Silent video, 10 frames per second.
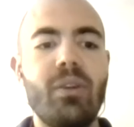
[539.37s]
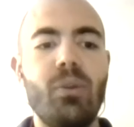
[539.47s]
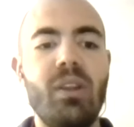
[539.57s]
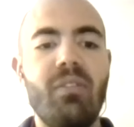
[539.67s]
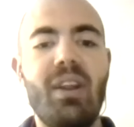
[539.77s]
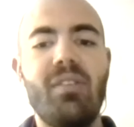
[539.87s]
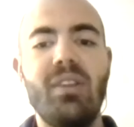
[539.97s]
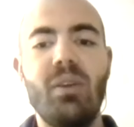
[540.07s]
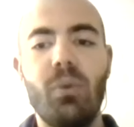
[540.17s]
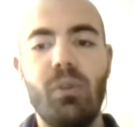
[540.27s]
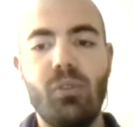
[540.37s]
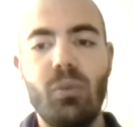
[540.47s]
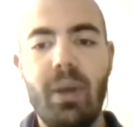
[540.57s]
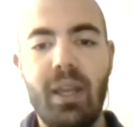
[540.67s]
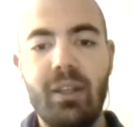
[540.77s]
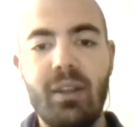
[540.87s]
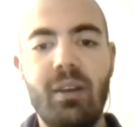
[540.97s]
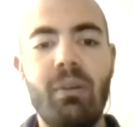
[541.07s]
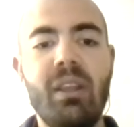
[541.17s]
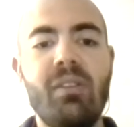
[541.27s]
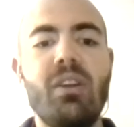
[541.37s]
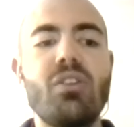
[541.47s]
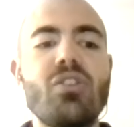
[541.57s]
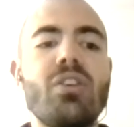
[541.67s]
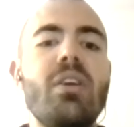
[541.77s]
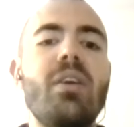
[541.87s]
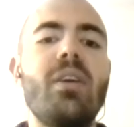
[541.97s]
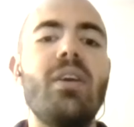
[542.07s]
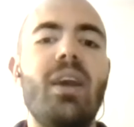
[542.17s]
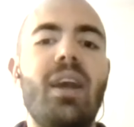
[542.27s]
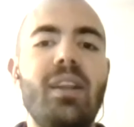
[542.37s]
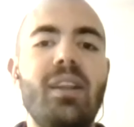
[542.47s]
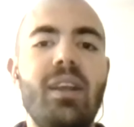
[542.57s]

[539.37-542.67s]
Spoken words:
University wants to make research, and